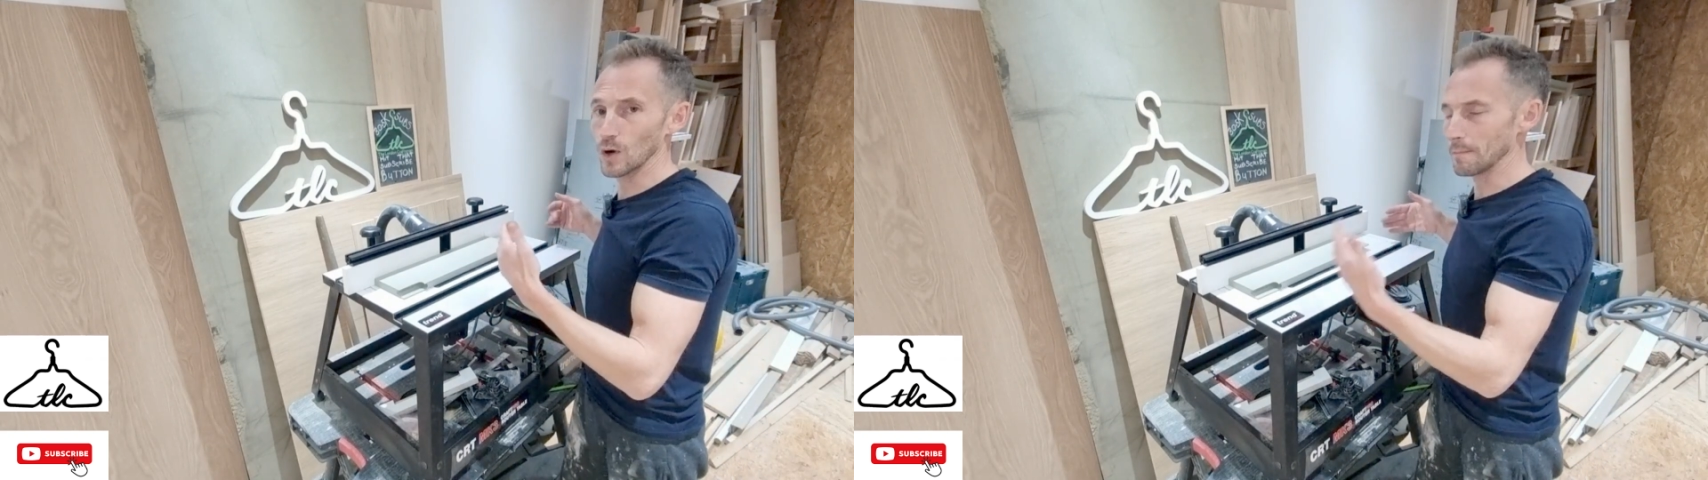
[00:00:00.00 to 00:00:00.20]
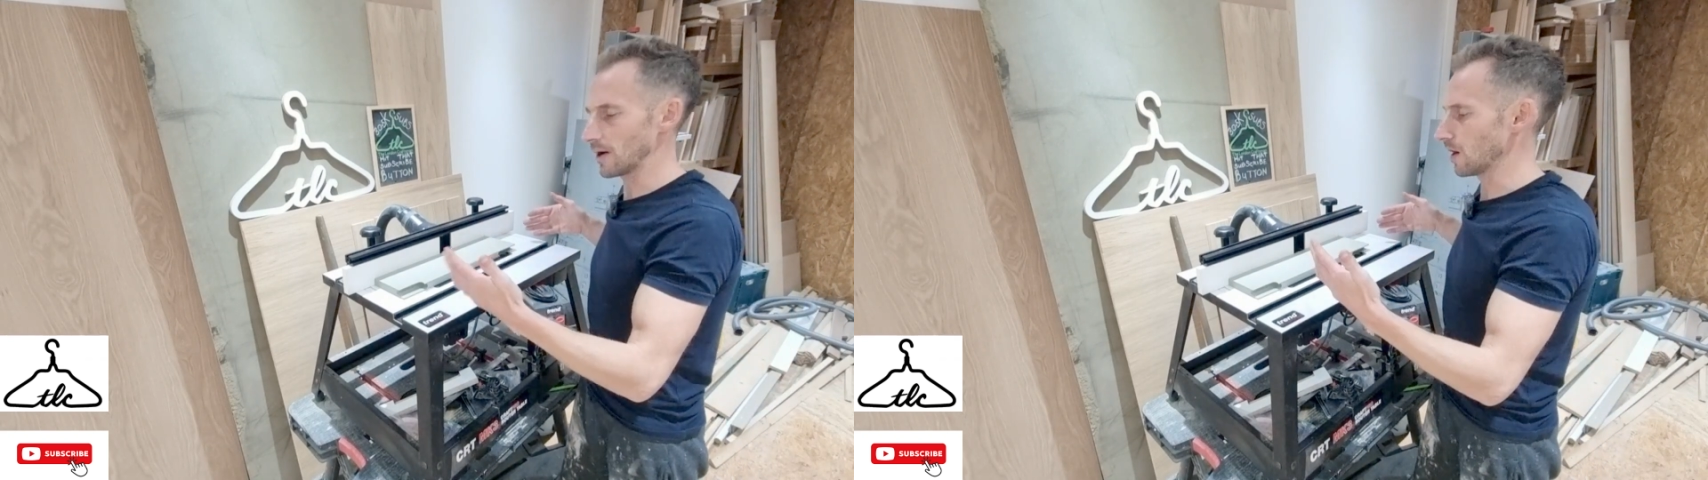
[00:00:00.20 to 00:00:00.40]

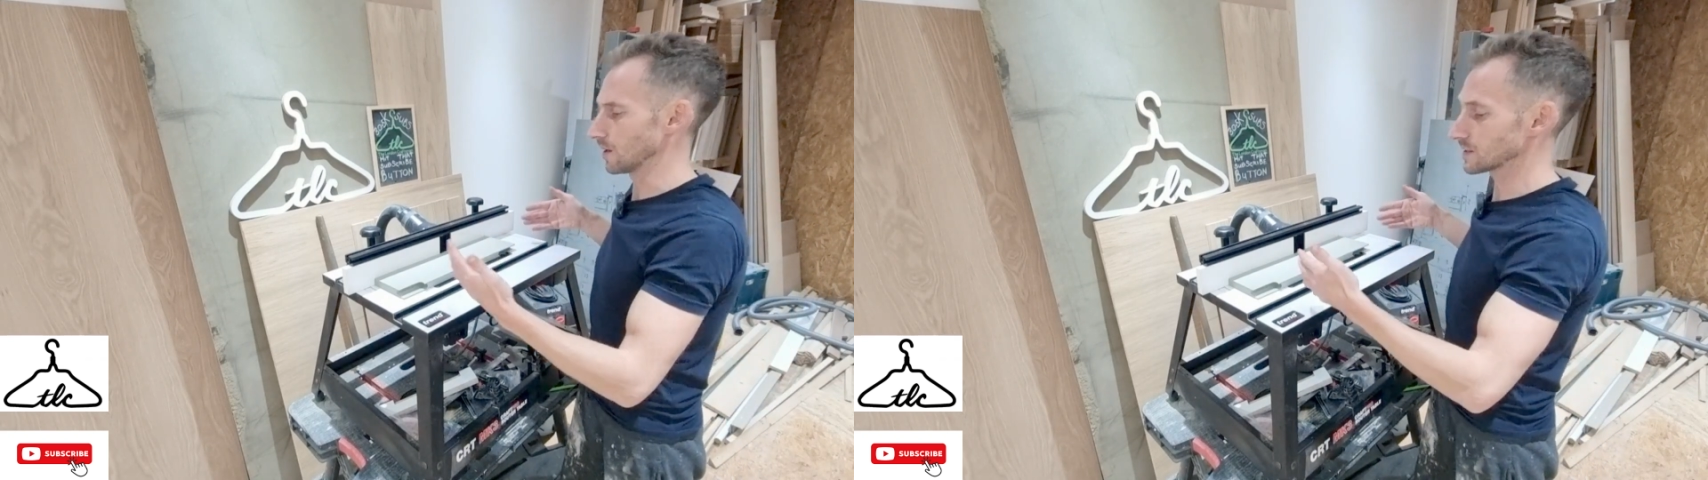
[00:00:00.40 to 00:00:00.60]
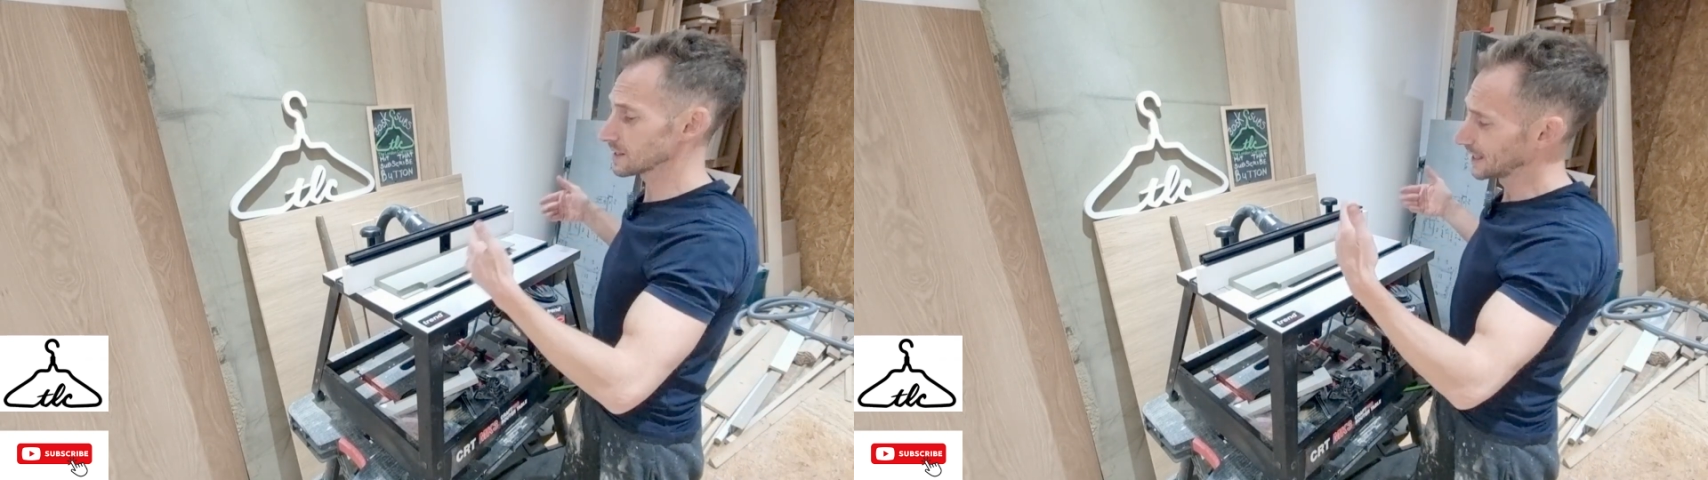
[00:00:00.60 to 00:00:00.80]
one
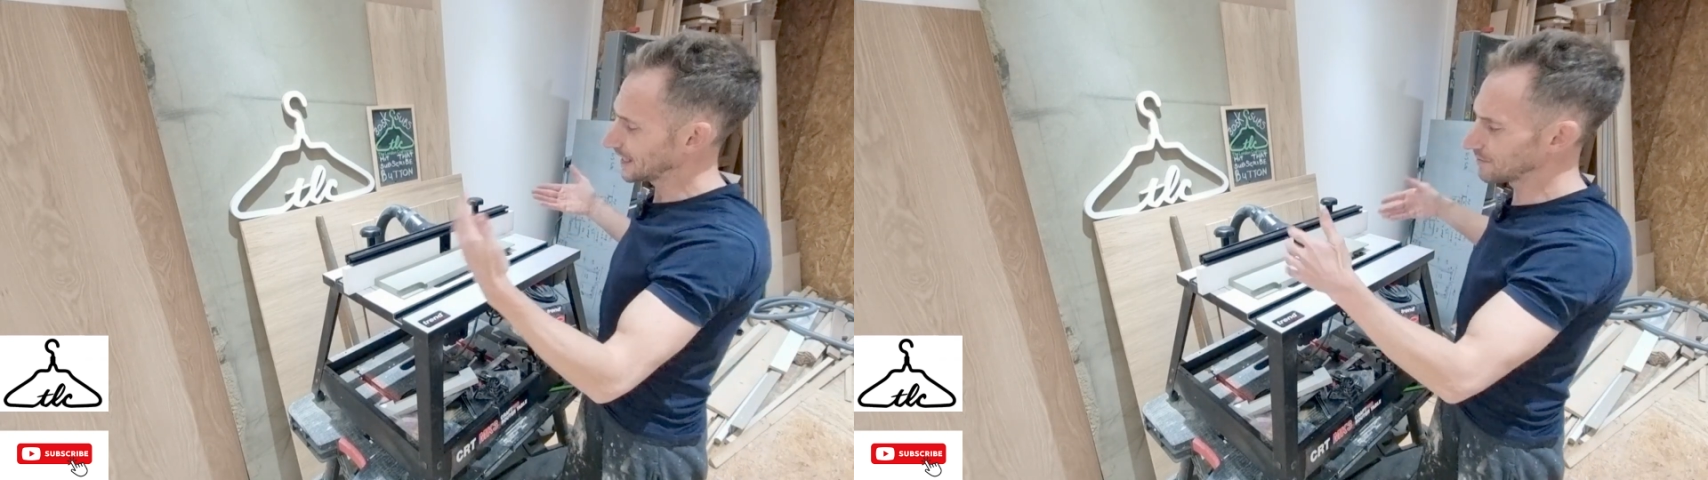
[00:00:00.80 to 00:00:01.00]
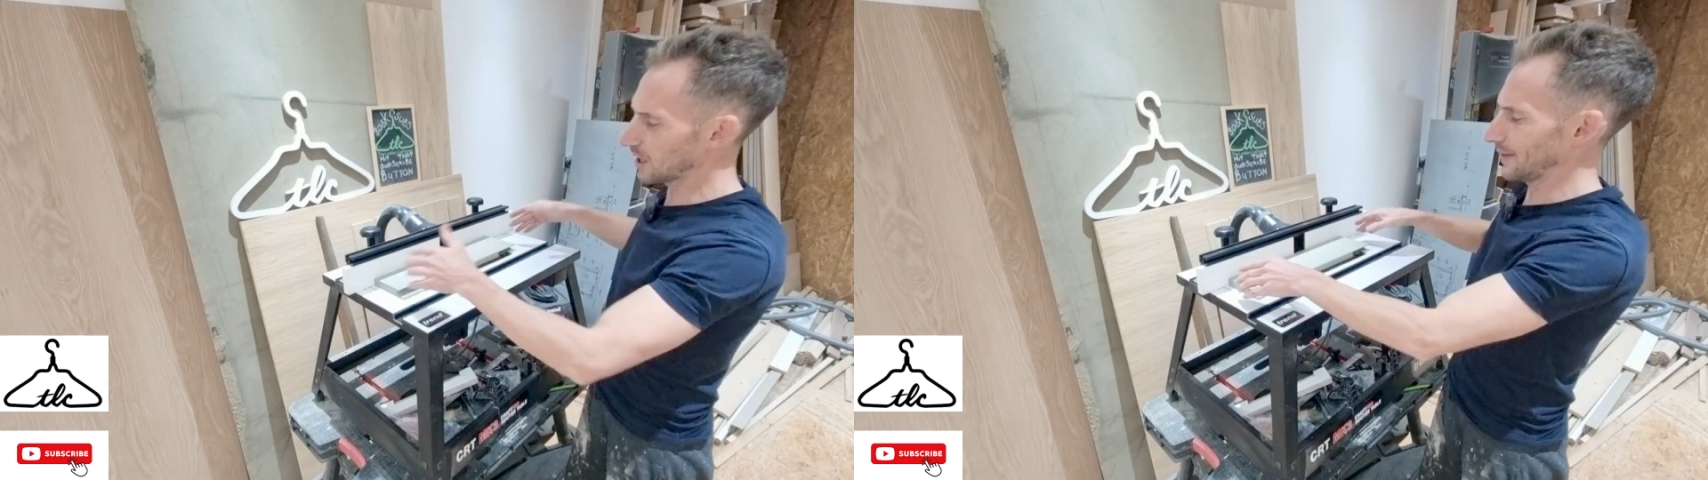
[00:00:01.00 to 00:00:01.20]
pass.
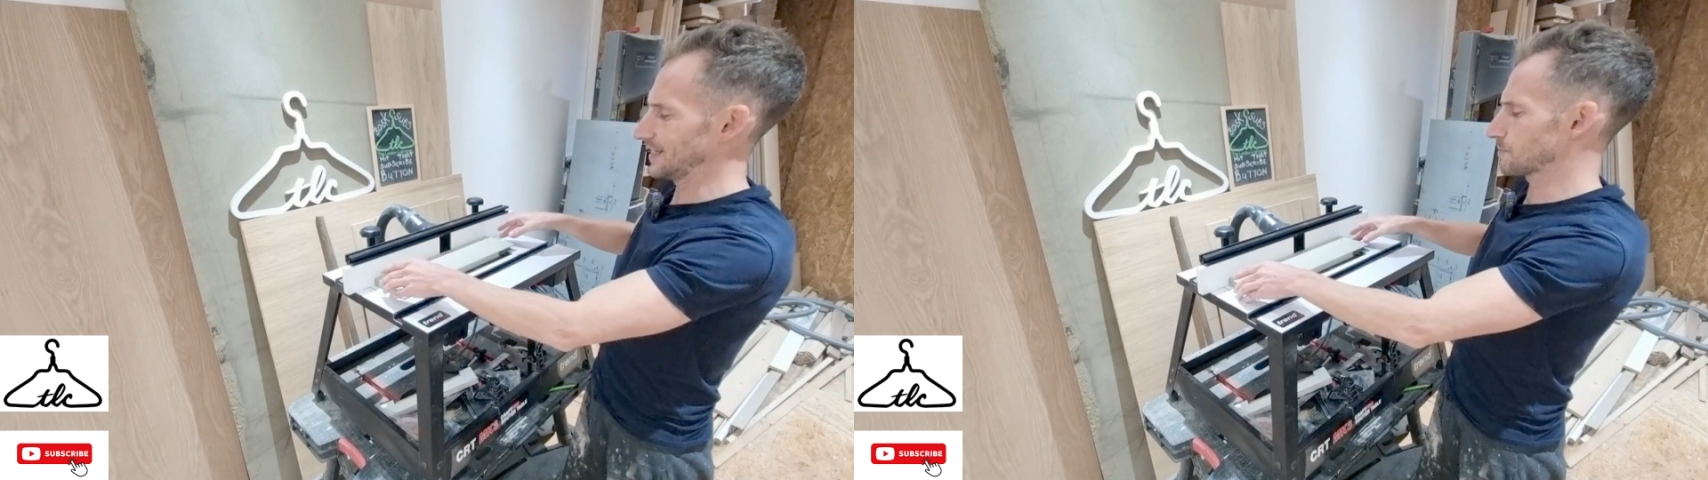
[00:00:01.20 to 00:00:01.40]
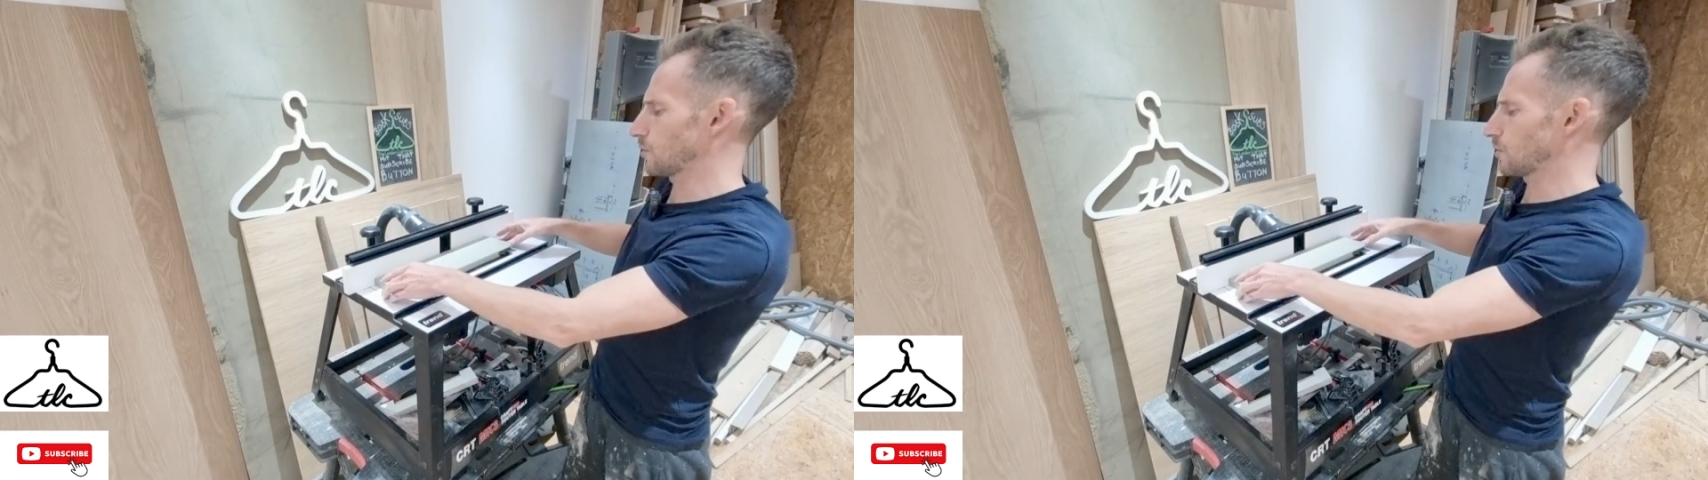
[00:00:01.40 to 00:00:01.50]
Even though it is